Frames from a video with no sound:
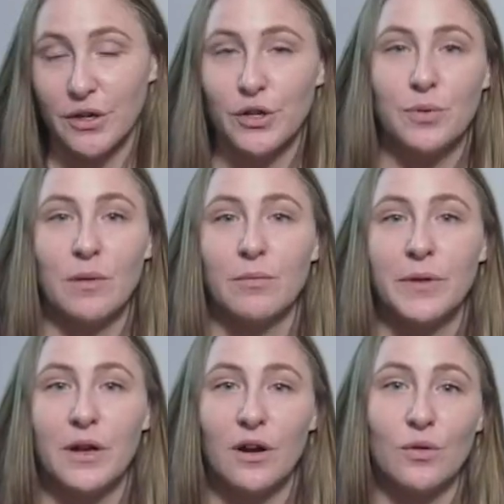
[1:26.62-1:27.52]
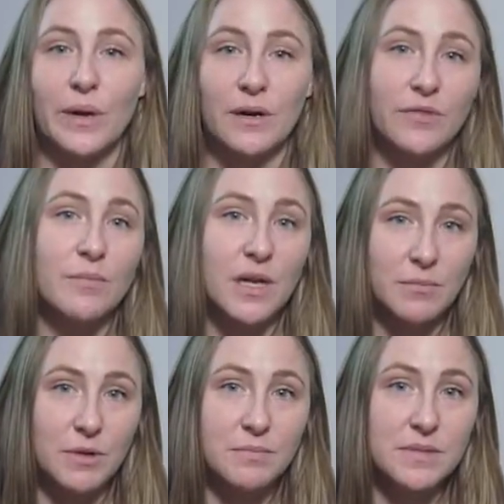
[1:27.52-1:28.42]
you probably are aware of the
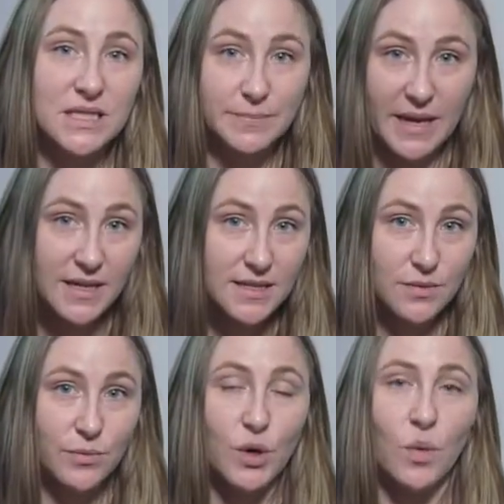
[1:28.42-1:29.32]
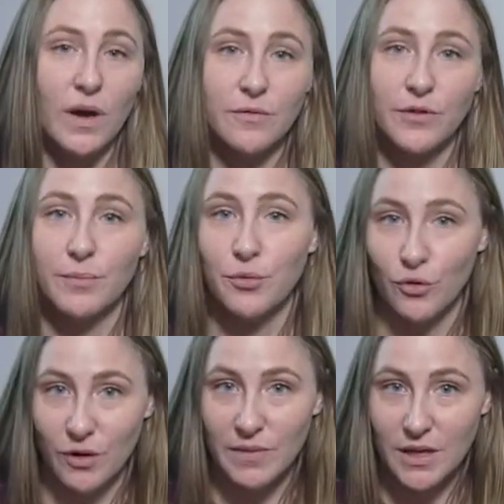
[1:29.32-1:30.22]
minimum specs required for the
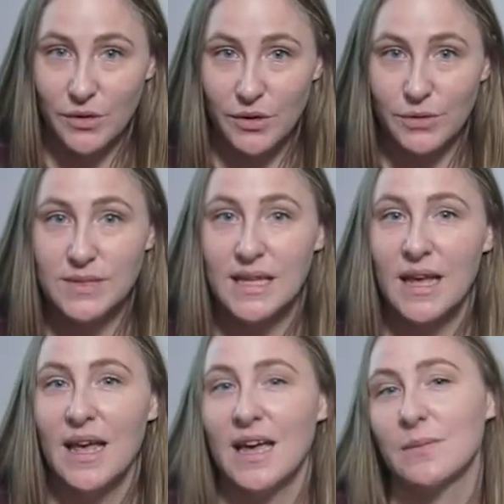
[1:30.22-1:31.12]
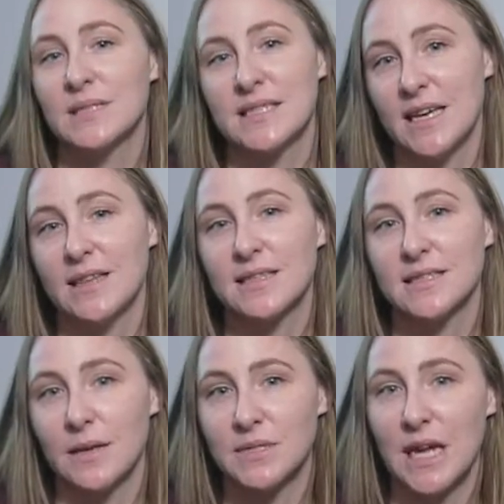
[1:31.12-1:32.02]
program that you use. And a mistake that
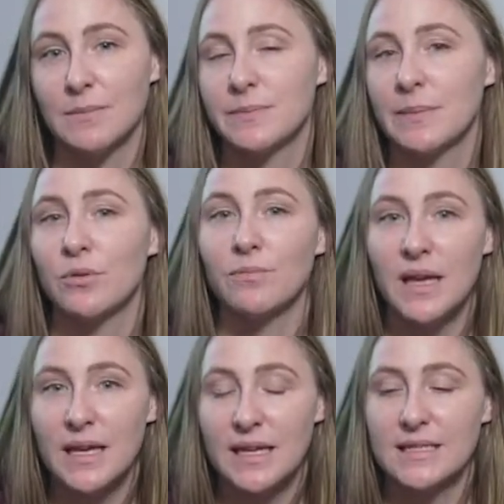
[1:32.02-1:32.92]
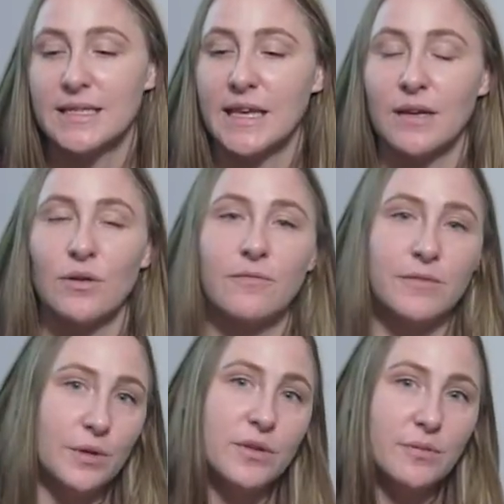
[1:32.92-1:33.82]
sometimes people make is they
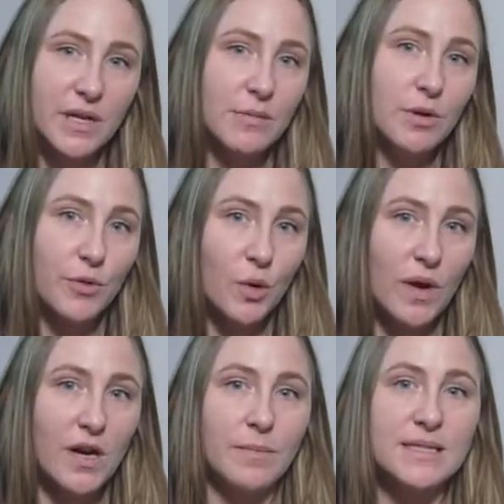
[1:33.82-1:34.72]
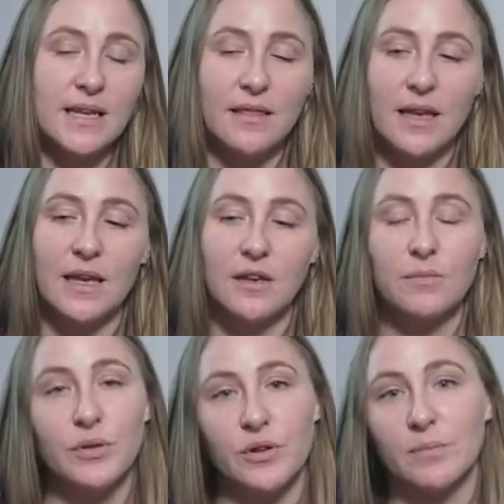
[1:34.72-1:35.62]
view their minimum requirements and they get a
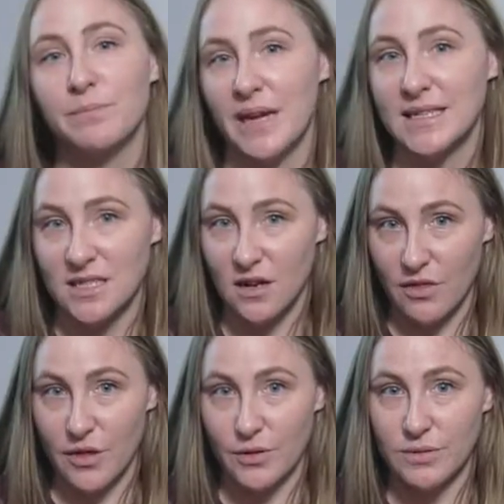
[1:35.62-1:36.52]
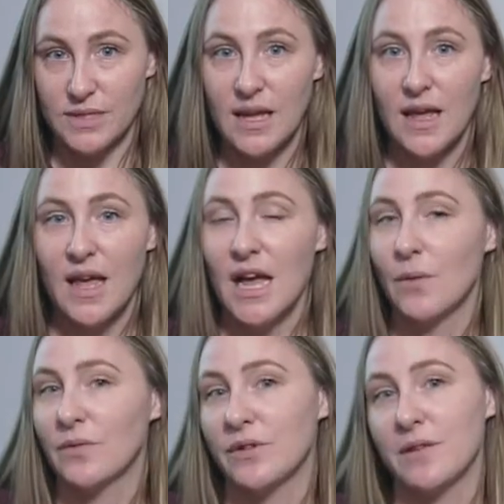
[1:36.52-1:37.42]
computer based on those.
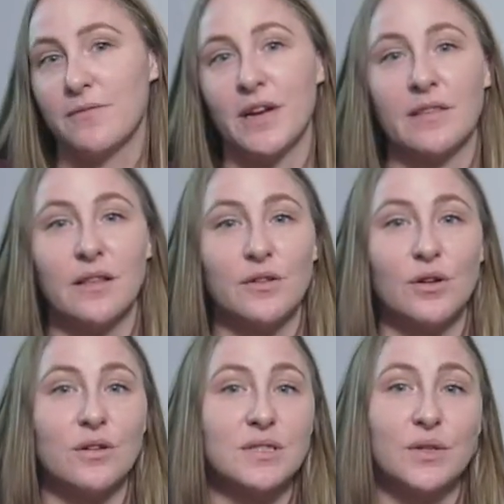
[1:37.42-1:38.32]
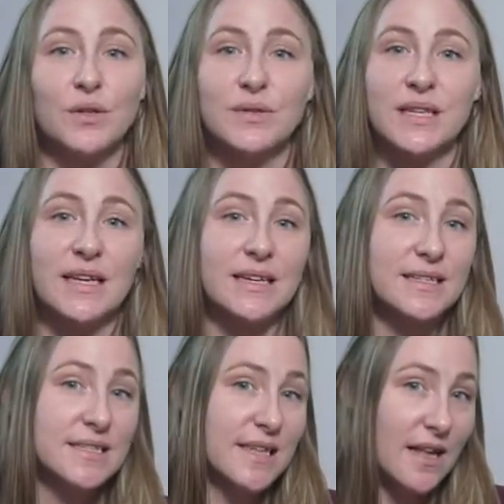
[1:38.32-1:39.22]
However, they forget that they're also using
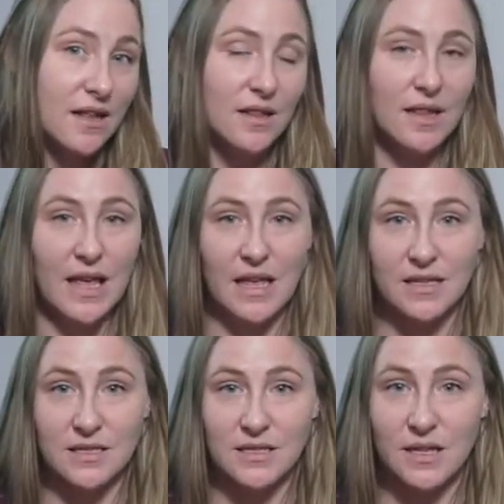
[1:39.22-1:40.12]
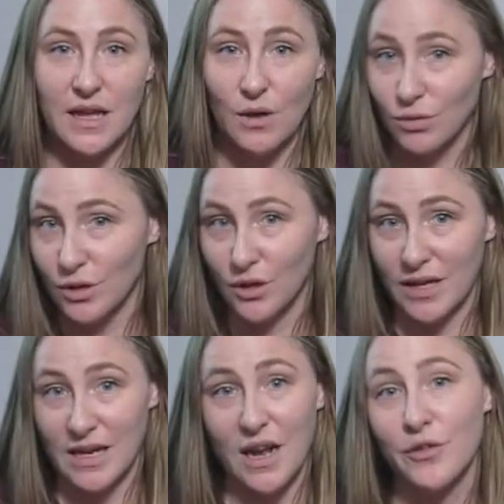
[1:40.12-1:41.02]
Excel and Outlook
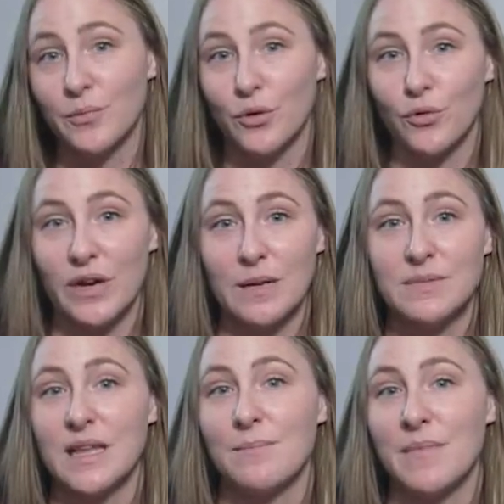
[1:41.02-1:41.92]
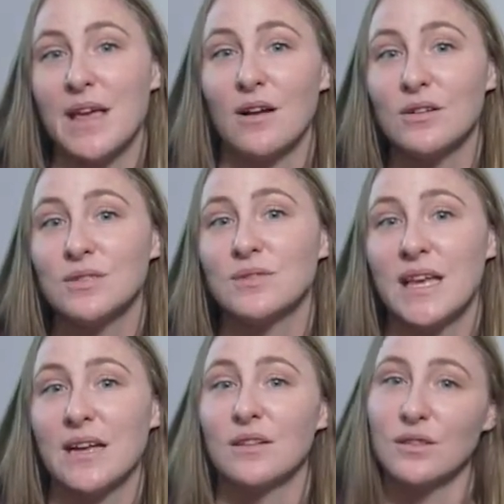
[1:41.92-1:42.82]
and other programs that may also
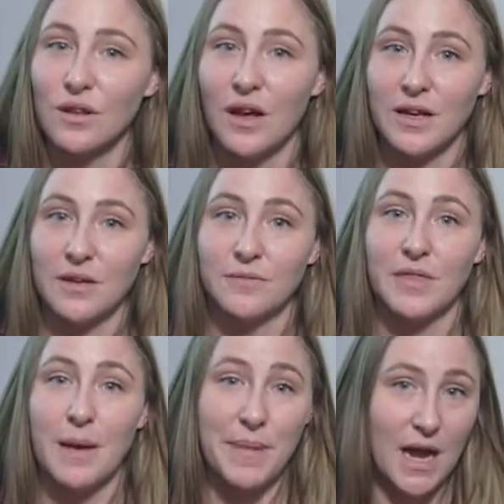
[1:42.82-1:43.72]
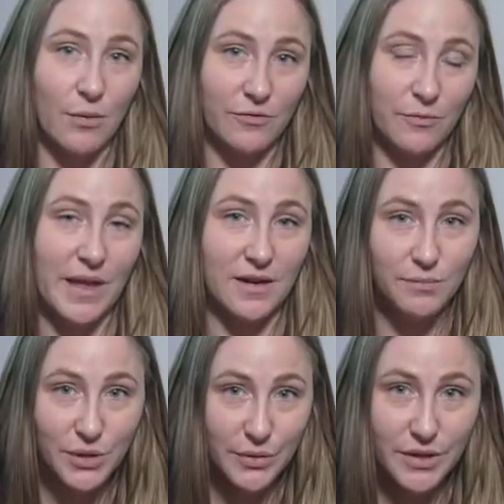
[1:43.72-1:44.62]
take a lot of that power from that
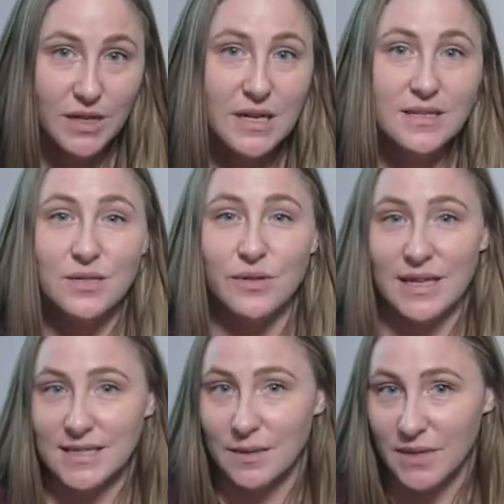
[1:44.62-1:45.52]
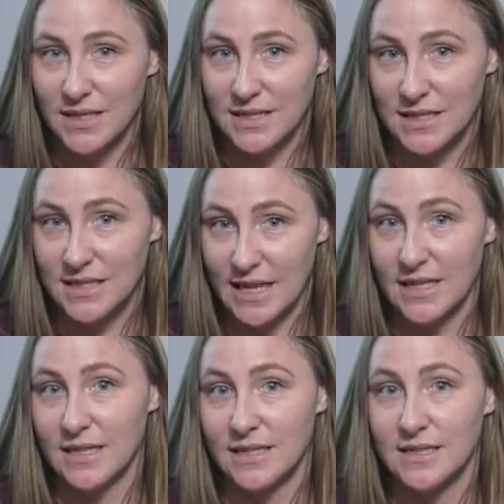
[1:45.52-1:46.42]
computer. So that's something to take
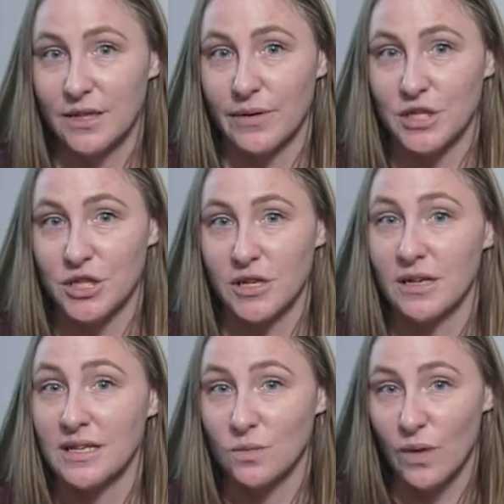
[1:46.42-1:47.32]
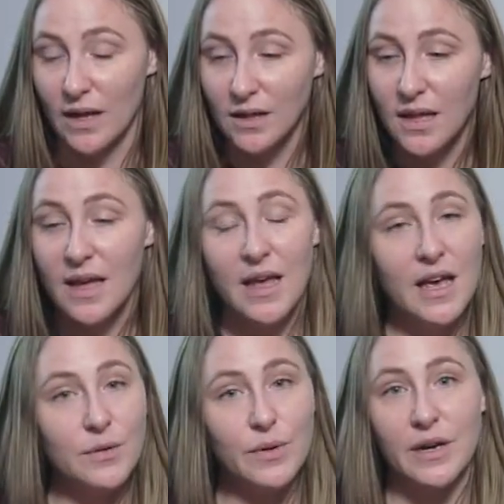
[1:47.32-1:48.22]
into consideration as well.
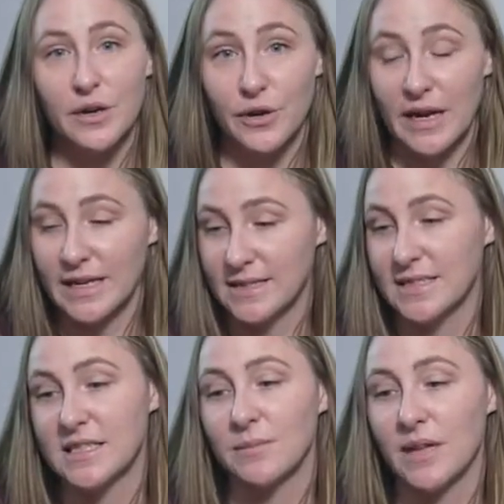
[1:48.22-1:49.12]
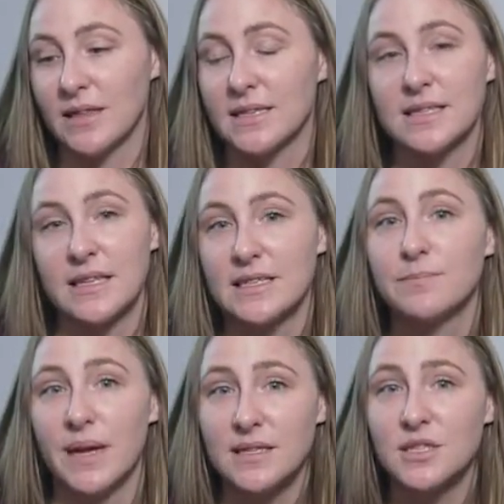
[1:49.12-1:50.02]
And when you're getting a system like this, it is
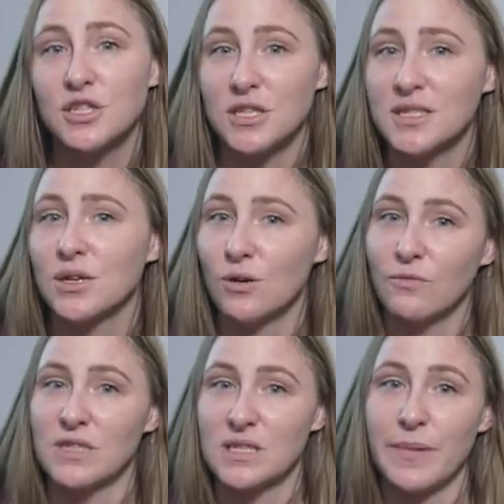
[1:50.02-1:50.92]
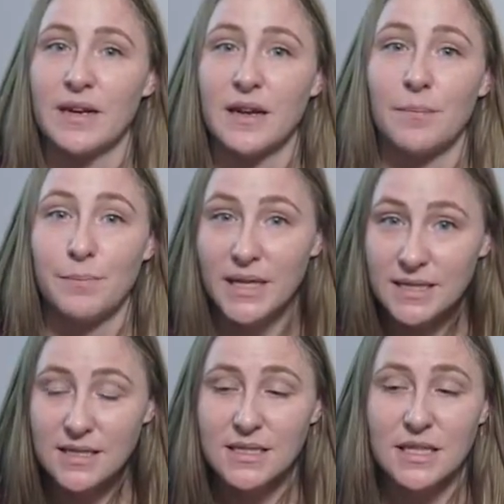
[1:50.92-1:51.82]
best just to overspec a
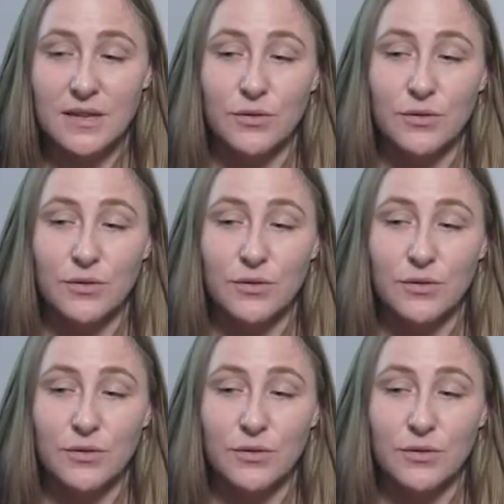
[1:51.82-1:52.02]
bit to give